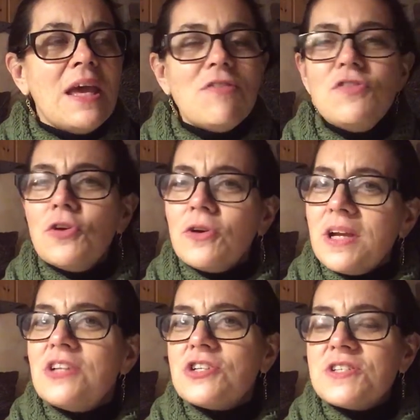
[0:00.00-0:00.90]
if you're
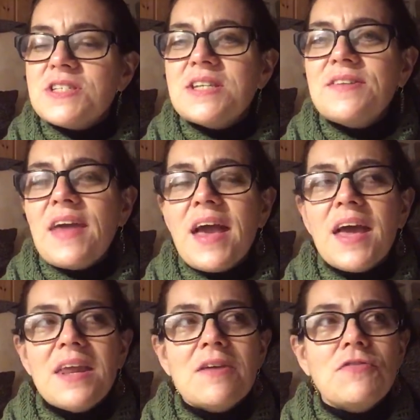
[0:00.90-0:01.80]
interested in
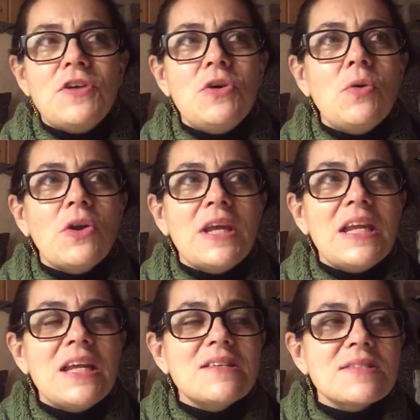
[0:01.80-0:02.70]
that, if you are
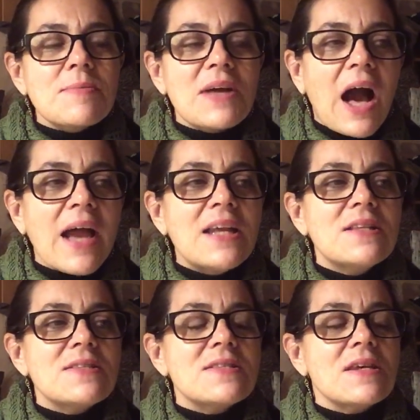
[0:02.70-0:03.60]
needing some
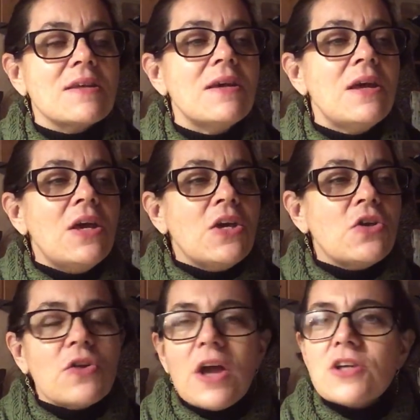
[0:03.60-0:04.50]
guidance and
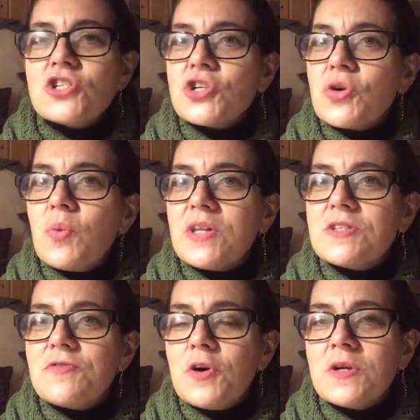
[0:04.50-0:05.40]
you're not sure what
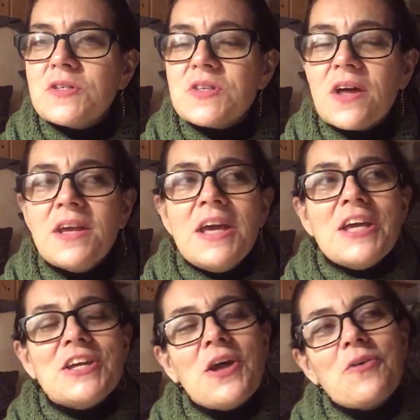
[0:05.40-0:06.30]
to focus on,
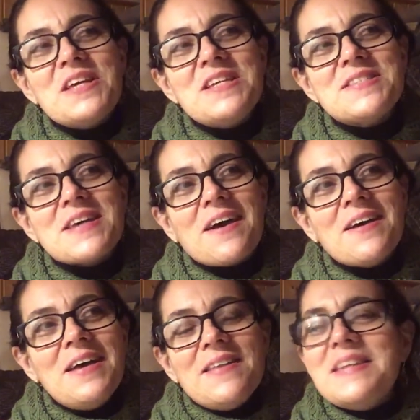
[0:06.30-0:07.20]
you know, these
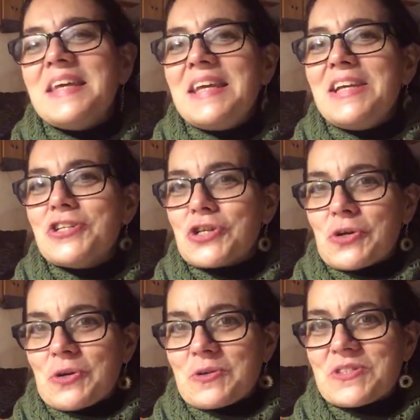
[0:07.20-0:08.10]
knitting
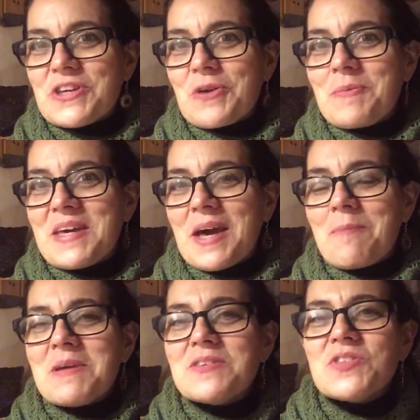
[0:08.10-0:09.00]
journals, they're
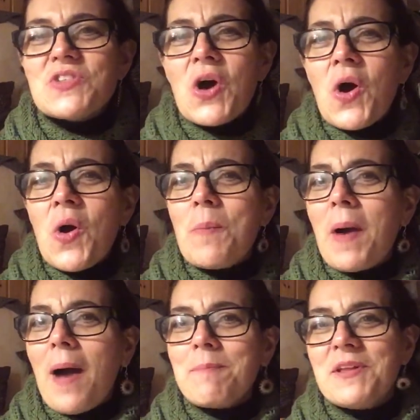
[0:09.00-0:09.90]
becoming so
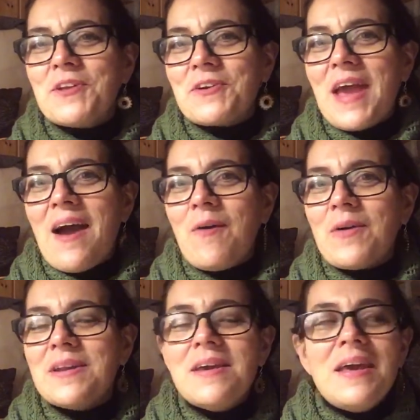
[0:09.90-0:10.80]
popular now,
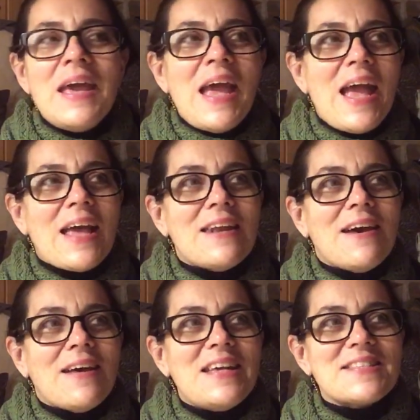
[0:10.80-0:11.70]
and
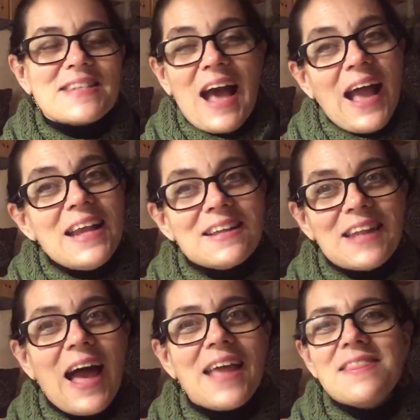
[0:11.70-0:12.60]
it's kind of
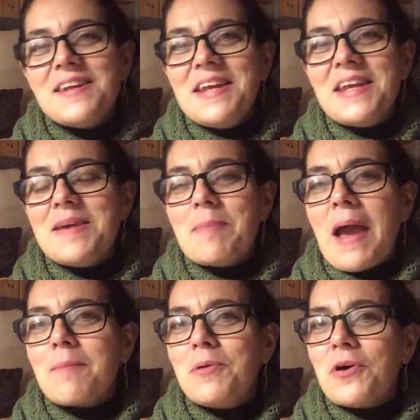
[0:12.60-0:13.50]
like the knitting
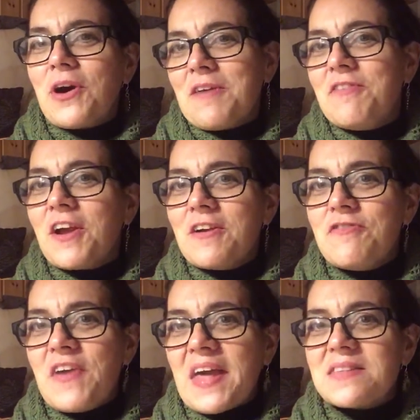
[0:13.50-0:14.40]
bag book on a very
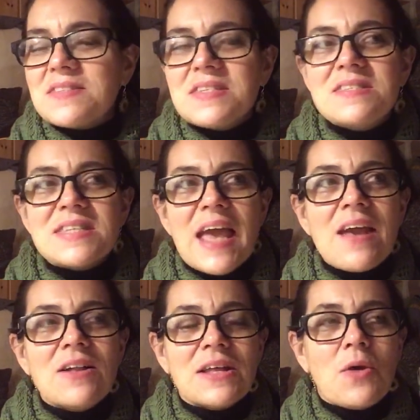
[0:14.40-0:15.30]
fancy
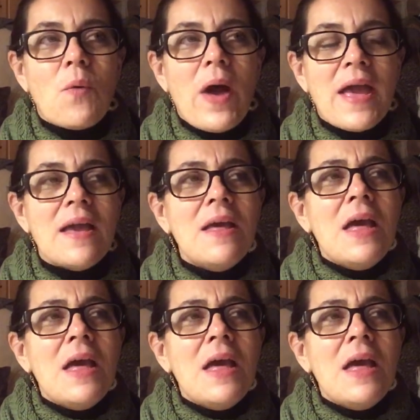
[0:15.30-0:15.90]
scale in a way.